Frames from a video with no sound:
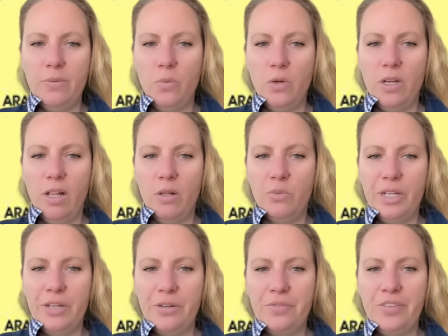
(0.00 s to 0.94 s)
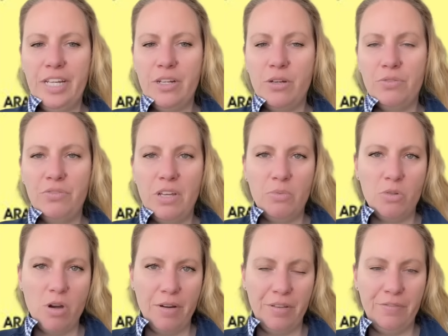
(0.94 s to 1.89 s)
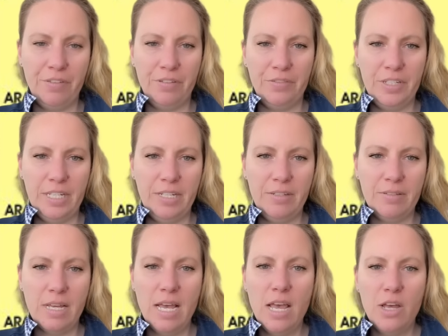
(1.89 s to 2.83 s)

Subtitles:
will reconvene on February 15th